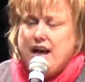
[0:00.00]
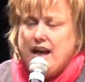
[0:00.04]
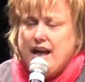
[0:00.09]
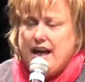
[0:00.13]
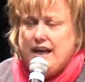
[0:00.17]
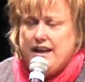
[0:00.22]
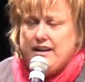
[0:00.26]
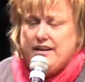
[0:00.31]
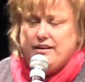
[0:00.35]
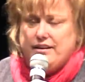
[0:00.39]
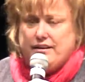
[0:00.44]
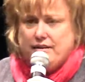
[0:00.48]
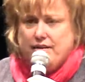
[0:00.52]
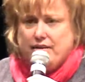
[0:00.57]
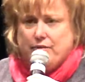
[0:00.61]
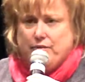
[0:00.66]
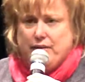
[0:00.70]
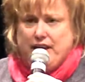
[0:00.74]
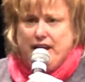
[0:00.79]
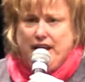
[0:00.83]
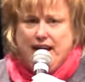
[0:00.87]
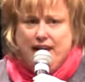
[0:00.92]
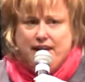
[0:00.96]
and that
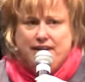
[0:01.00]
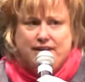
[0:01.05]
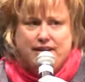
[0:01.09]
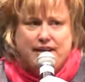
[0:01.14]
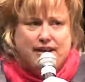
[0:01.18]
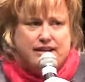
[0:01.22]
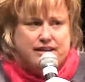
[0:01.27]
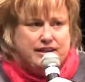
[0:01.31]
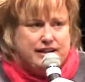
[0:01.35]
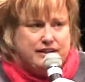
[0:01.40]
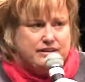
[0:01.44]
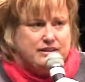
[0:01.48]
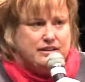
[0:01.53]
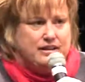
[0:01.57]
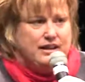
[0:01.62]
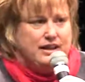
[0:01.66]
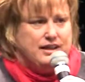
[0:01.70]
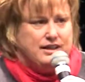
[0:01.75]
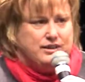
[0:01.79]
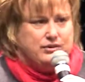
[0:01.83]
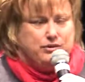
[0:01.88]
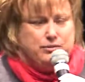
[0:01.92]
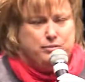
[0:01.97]
we had that connected
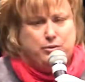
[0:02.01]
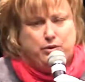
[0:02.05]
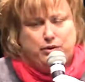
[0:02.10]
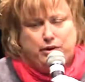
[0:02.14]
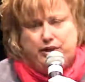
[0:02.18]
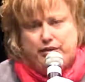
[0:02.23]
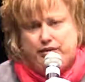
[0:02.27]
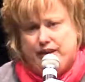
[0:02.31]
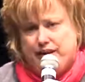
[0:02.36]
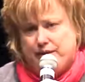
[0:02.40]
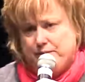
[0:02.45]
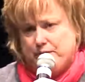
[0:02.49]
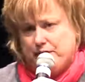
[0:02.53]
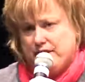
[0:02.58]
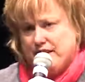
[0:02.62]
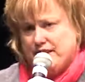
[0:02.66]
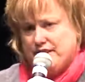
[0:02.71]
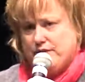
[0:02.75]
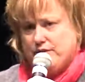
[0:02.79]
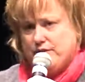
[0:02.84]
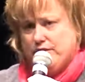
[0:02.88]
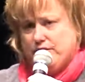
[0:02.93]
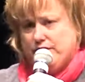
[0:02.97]
classroom program with
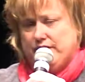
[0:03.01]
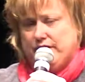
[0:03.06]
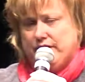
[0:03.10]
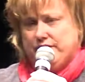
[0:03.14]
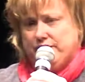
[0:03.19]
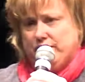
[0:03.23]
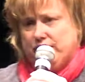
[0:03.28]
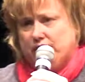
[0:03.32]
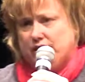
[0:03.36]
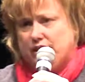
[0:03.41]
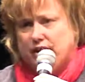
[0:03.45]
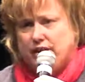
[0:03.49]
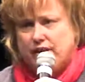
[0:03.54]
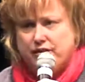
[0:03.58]
that sort of level